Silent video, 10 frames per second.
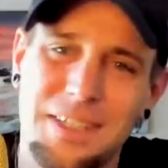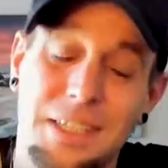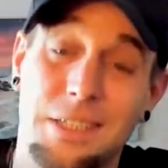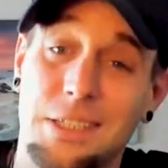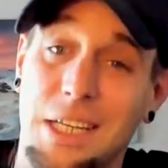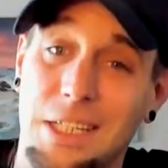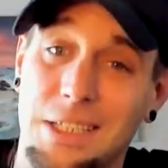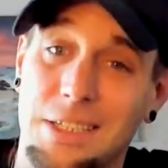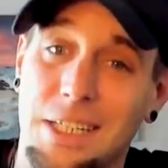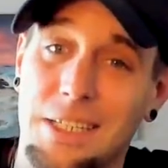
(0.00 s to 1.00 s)
This is
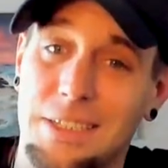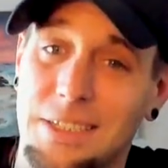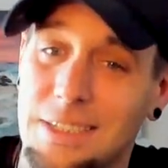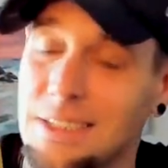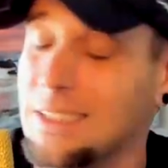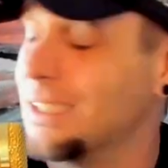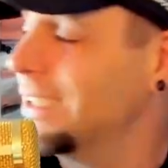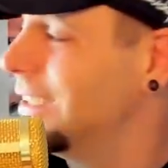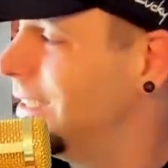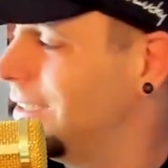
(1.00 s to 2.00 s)
interesting.
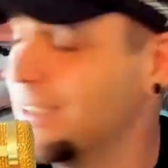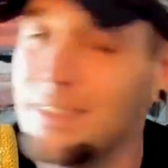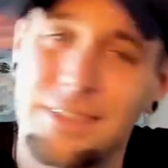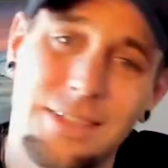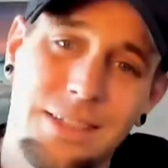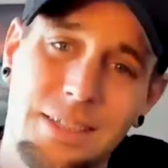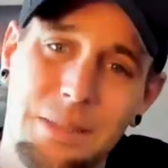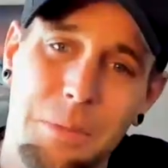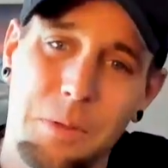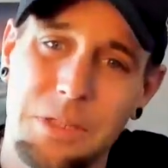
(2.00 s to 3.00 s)

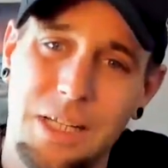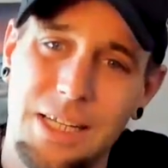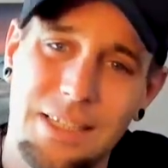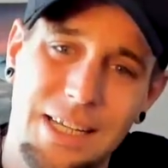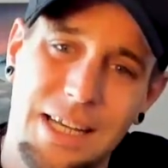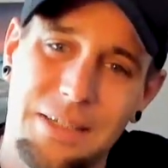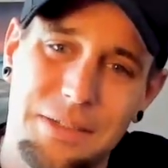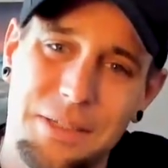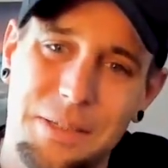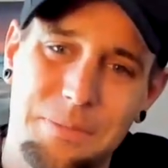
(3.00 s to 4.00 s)
Most likely
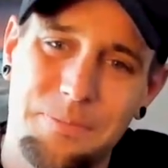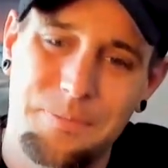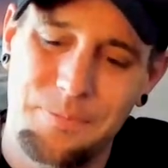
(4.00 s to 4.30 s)
outcome.